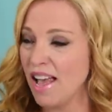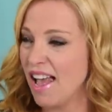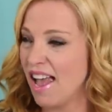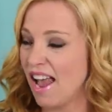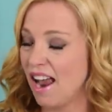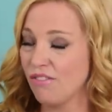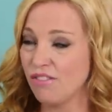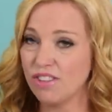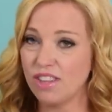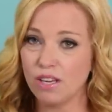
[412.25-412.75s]

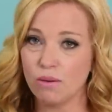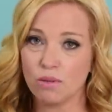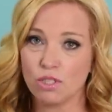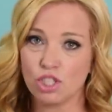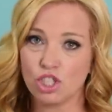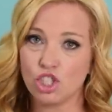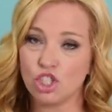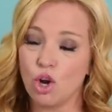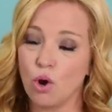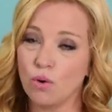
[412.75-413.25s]
Everything was
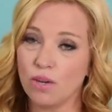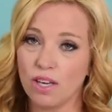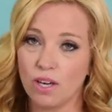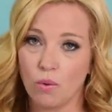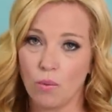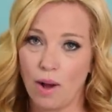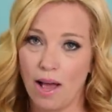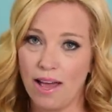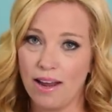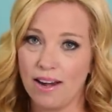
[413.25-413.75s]

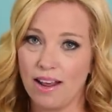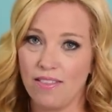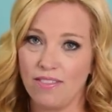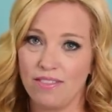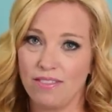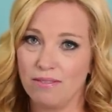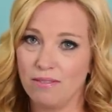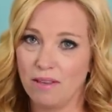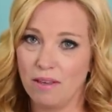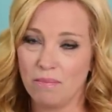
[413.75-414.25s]
soaking wet,
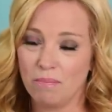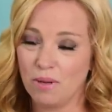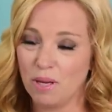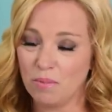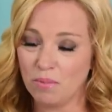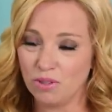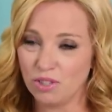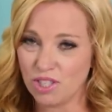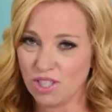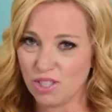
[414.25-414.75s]
and
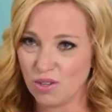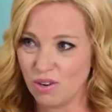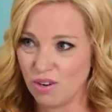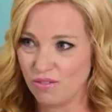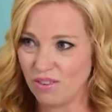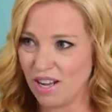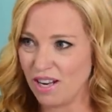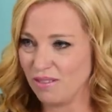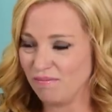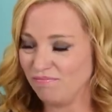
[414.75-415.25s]
people just sort
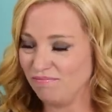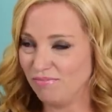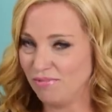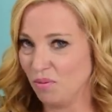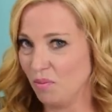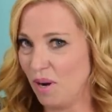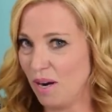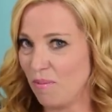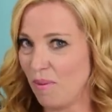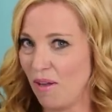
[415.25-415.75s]
of kind
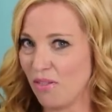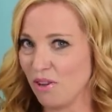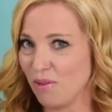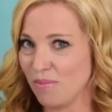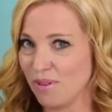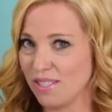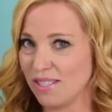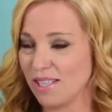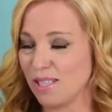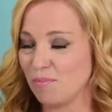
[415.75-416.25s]
of went about their
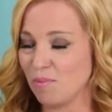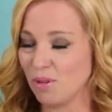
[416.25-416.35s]
business,